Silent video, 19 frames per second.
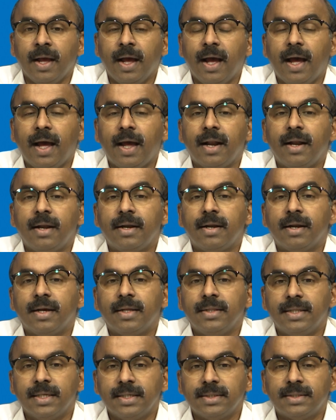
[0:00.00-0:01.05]
And
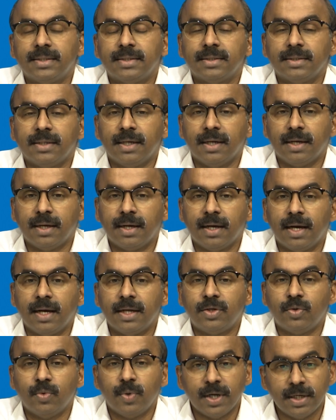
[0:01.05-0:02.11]
this
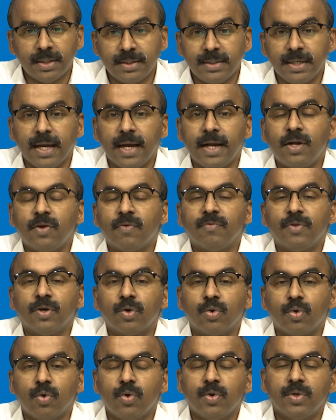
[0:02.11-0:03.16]
towards the end of the
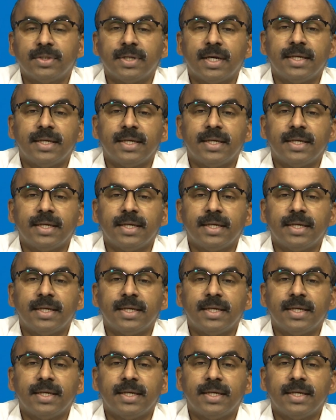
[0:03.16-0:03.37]
course,